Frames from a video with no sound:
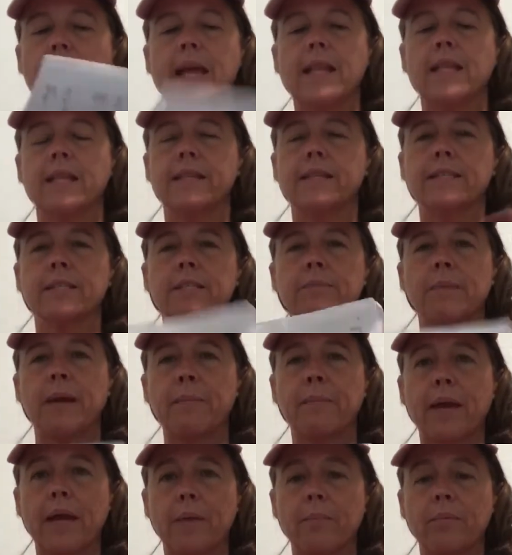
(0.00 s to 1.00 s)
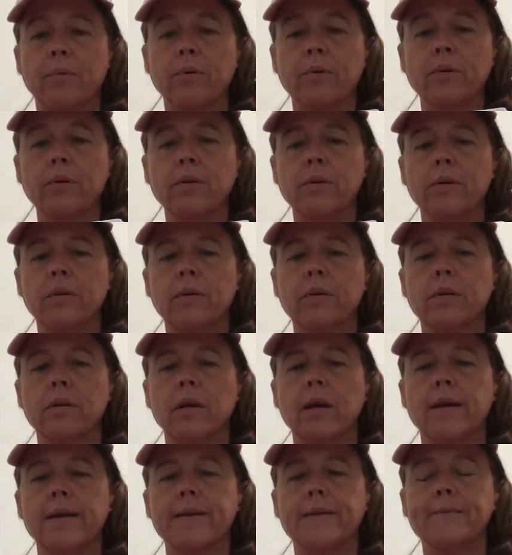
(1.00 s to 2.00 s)
And then this is my paper
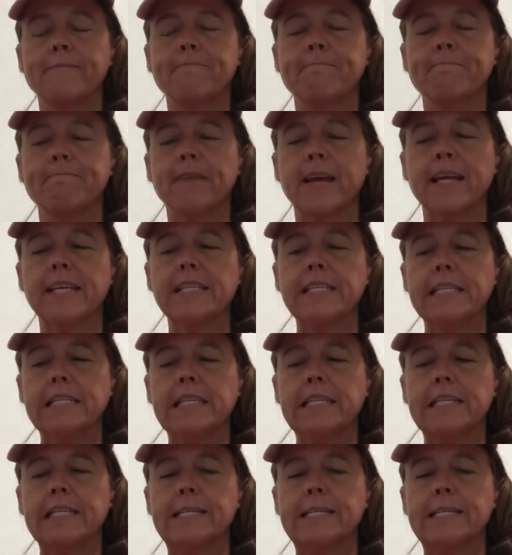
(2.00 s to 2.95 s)
AT